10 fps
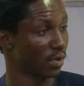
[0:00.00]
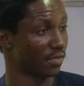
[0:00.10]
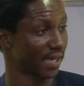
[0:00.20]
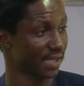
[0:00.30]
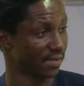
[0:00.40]

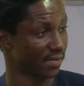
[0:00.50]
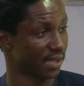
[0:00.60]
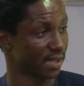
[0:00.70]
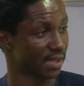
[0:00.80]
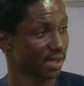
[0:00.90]

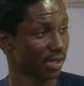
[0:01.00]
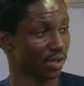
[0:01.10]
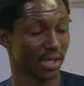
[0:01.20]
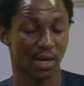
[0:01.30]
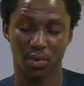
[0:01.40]
activities. You
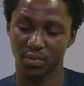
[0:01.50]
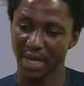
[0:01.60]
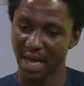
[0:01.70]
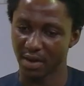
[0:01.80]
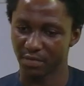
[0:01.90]
get, when we
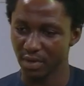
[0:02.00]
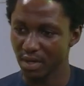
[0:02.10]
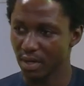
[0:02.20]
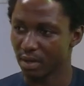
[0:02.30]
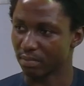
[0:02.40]
have,
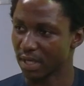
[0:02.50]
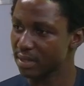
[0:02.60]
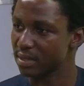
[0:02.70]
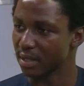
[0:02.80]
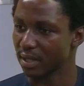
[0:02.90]
let's
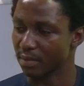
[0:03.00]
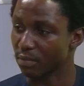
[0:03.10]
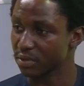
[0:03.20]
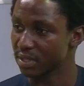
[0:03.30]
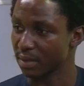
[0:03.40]
say, a
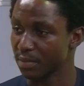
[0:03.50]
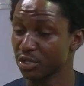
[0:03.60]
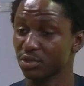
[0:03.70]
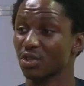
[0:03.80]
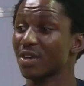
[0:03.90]
multi-camera
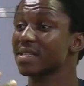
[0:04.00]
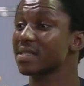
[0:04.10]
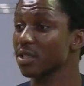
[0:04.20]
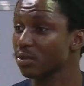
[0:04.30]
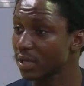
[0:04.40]
shoot or a
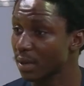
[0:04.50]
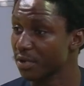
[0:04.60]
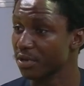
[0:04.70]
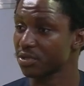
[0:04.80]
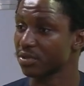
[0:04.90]
single camera
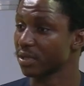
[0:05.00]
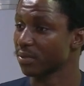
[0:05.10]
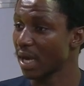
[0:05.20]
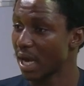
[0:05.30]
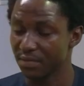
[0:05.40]
shoot, that we
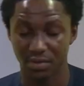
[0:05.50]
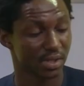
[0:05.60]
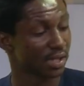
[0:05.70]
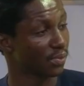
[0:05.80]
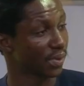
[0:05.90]
have your
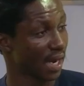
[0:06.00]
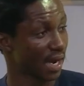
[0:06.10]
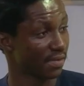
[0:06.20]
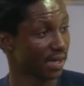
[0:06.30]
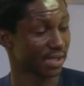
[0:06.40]
take, we have
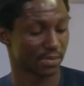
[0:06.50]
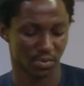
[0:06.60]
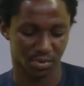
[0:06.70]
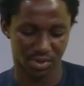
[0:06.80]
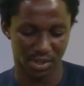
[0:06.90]
her take, but we're
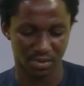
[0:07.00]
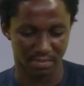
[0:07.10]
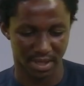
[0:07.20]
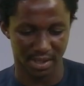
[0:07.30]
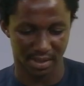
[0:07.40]
trying to
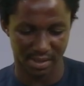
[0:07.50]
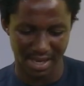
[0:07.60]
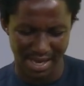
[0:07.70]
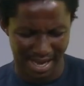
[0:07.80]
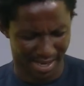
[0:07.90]
make it
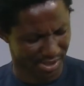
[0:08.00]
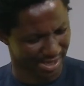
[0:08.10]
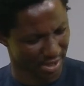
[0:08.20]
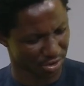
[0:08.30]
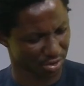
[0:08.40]
as
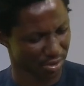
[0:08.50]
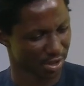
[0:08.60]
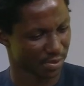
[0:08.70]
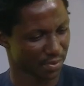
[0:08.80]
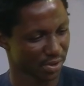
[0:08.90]
natural as
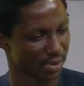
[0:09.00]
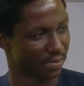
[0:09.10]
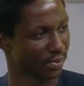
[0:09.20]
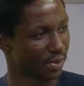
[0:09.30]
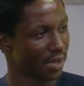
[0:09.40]

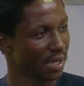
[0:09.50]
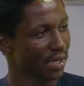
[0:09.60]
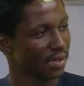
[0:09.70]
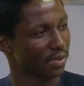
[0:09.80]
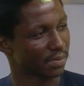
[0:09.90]
possible.
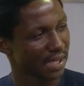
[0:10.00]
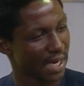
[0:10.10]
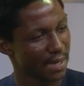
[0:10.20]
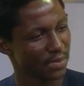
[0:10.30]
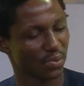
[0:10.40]

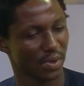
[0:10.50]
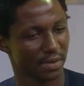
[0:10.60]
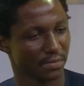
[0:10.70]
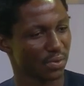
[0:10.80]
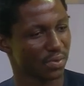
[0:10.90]
Sometimes when the
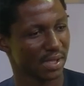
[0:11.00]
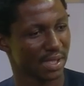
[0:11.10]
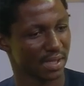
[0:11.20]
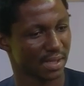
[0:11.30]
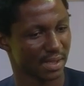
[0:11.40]
viewer
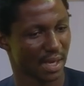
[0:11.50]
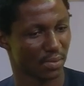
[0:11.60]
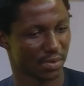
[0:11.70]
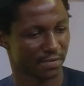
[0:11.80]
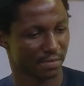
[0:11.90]
sees that
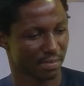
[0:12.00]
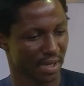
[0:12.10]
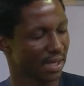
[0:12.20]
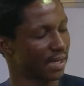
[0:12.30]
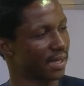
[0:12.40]
we've made
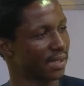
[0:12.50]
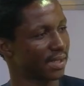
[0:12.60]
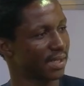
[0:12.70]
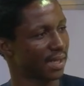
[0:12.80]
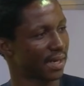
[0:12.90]
an edit
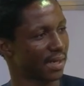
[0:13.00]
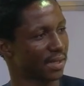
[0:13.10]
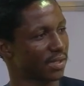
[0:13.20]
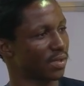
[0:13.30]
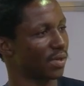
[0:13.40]
here, it's
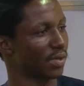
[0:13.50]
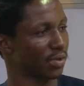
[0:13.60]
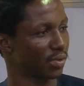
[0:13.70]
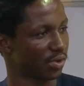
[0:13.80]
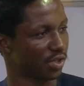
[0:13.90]
not a
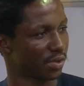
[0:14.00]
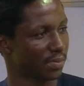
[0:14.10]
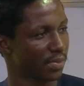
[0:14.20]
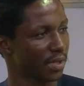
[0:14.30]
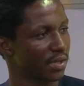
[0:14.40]
good job.
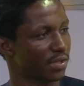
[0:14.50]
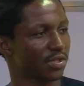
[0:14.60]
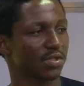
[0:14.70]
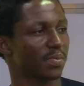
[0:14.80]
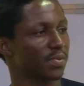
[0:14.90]
They're just
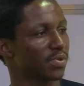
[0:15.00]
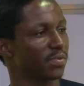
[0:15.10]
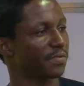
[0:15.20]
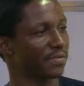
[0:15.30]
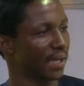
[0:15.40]
supposed to
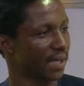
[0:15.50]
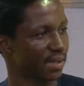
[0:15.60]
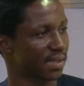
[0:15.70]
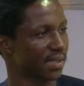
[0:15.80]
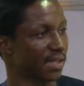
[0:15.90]
feel
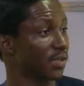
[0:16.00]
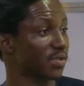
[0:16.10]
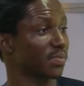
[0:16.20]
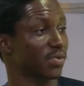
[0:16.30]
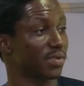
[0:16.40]
it. They're not
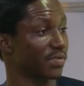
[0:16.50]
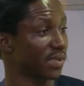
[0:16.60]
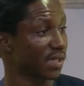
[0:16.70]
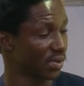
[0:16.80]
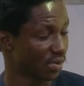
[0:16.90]
supposed to even
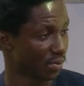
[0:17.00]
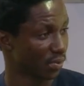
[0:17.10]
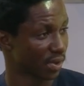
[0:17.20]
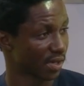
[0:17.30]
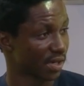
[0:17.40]
see your
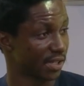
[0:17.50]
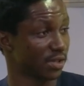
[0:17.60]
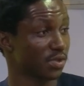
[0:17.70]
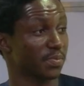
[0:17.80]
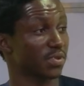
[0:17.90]
work. They're not
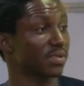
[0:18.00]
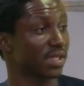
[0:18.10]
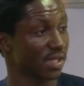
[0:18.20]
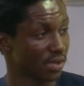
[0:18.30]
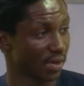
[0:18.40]
supposed to see
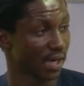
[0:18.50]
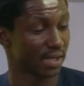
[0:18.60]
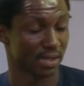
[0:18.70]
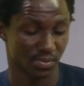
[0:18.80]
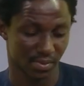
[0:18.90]
your edit.
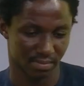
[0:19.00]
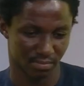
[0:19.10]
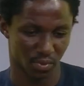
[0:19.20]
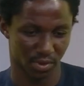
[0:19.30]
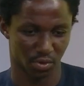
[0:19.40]

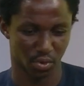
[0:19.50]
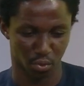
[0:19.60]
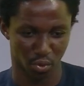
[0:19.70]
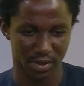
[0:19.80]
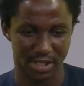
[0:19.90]
When your
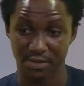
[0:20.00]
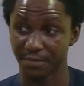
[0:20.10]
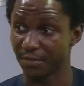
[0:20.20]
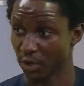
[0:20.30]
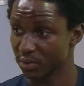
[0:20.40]
work is
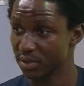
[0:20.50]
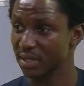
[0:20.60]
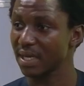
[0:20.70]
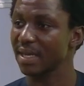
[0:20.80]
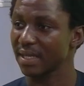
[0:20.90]
felt,
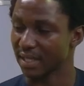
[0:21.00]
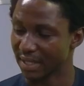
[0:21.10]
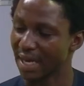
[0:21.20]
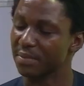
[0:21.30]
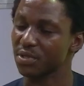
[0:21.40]
then
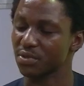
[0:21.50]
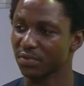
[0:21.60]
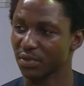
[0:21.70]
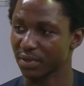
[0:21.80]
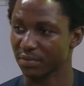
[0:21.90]
that means you've
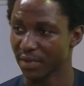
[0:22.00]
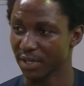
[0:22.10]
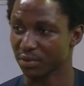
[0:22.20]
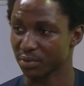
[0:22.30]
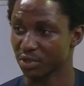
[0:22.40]
done a very
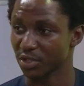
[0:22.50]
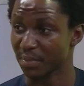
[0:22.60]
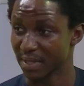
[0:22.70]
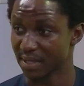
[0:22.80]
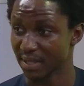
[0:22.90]
good job as
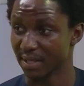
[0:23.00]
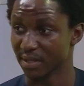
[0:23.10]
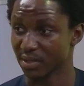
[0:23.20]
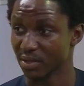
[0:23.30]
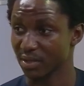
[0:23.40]
an
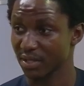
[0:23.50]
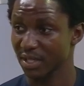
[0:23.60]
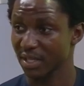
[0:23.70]
editor. Wow.